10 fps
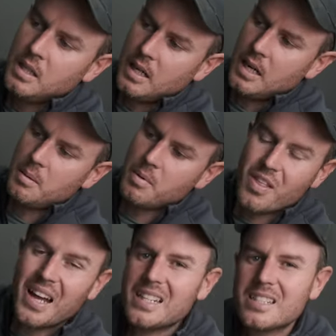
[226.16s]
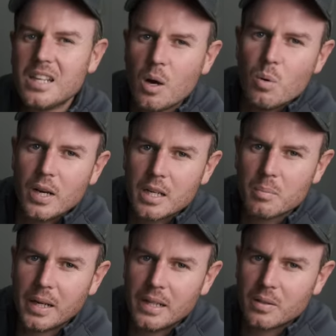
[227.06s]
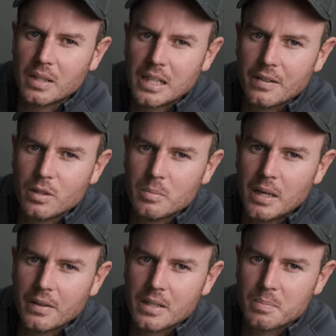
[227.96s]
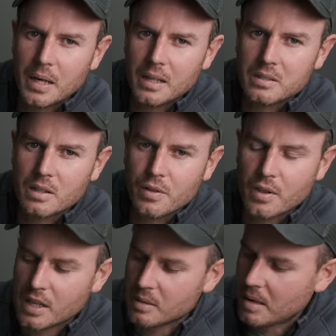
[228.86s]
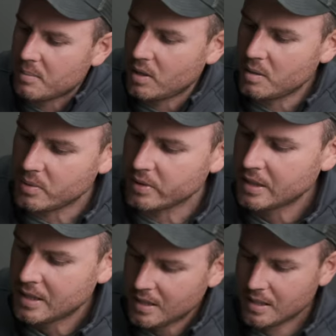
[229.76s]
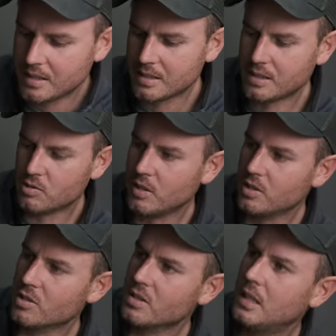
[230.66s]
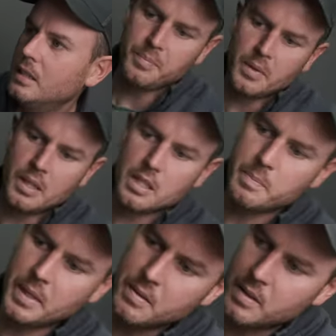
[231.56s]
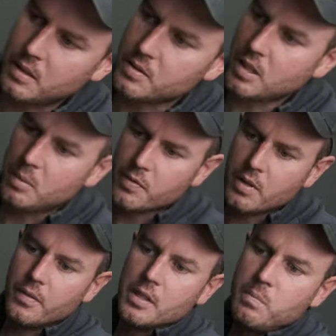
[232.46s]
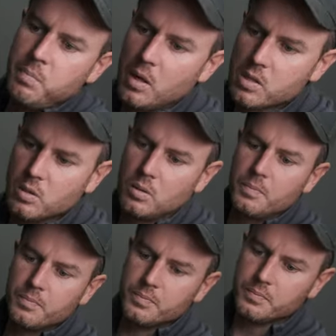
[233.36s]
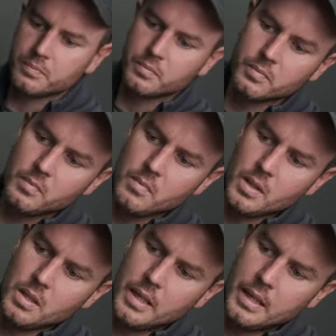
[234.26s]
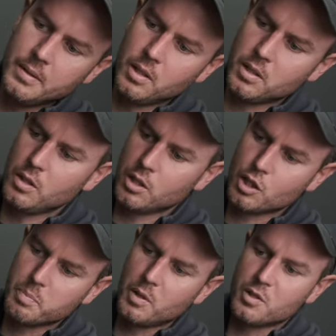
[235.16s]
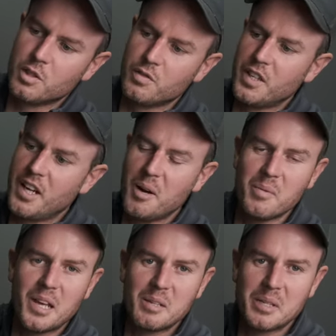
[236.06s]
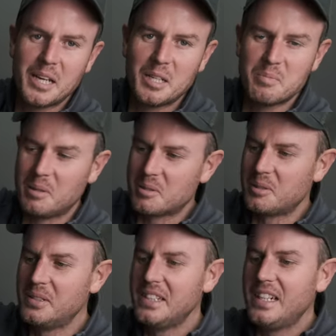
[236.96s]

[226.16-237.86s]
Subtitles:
But that is the only complaint I'm going to give you about this bag. So if you're thinking about buying one, it's literally just that. Let's spin it around. So we've got this bottle. Not a sponsored video, but there's my case bottle.